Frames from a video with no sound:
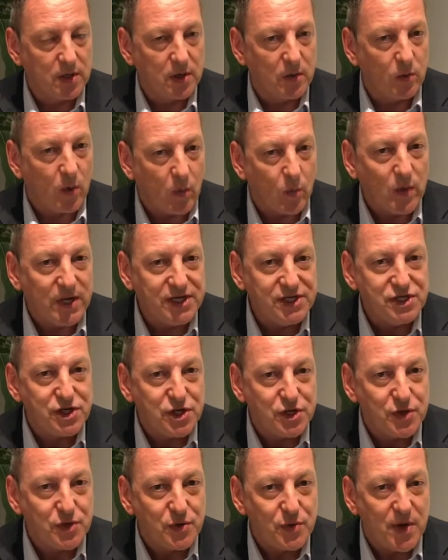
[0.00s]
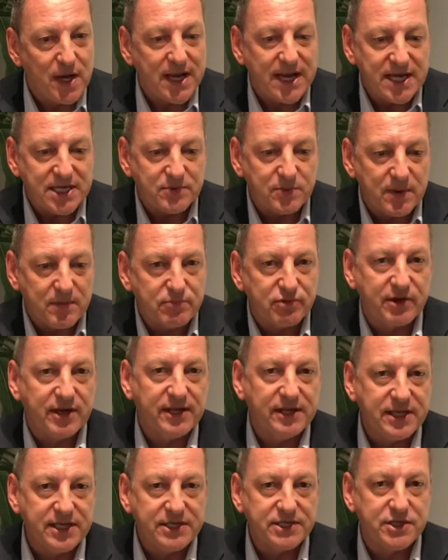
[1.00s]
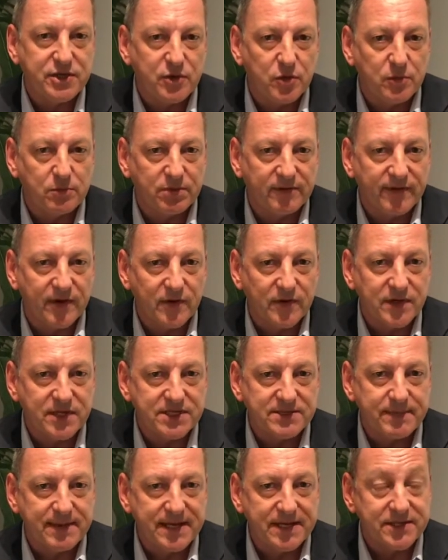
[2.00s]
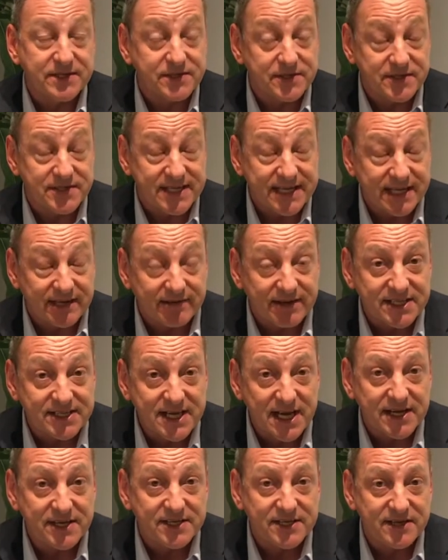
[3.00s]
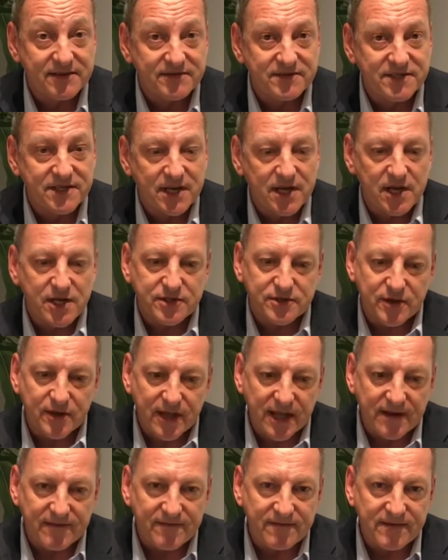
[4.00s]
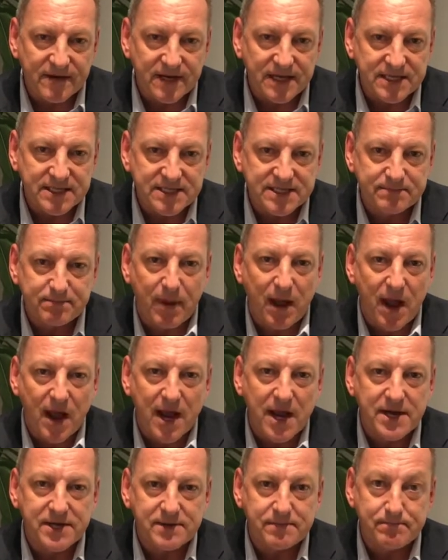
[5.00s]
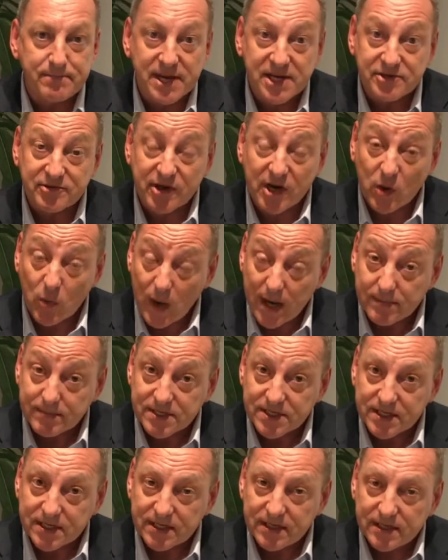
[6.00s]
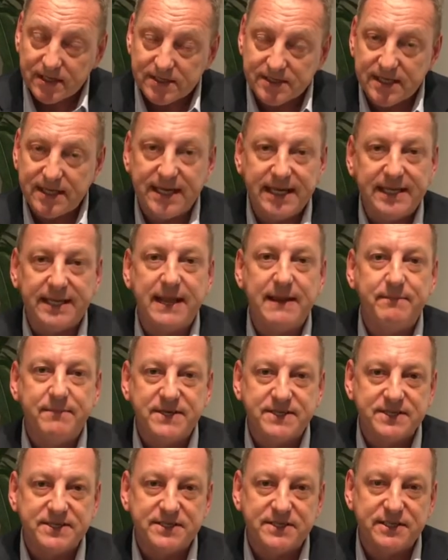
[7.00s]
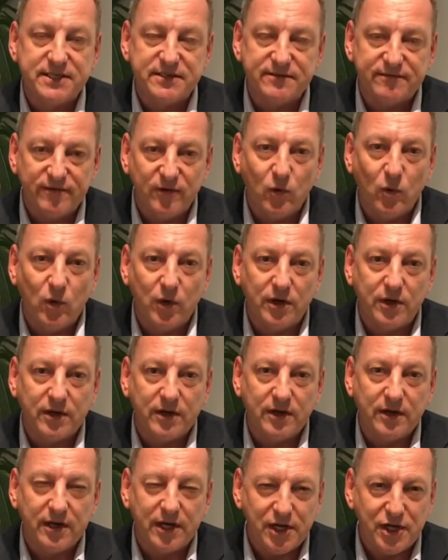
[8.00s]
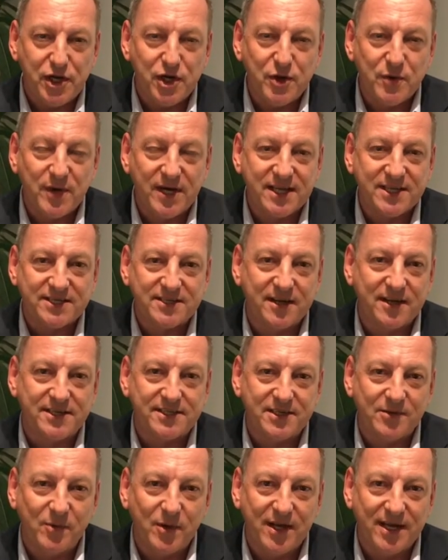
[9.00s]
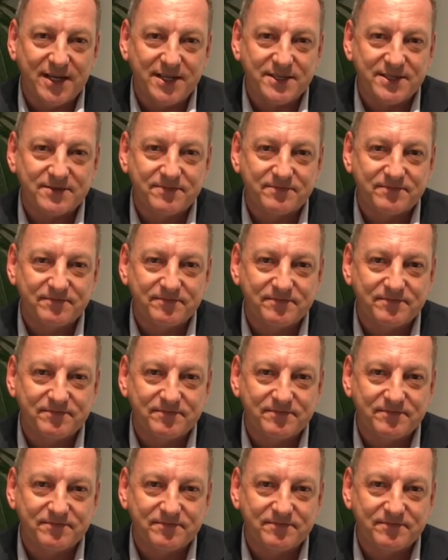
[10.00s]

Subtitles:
What we do is we bring these thought-provoking speakers to senior executives so they can feel inspired and better equipped to lead their businesses forward in new and exciting ways.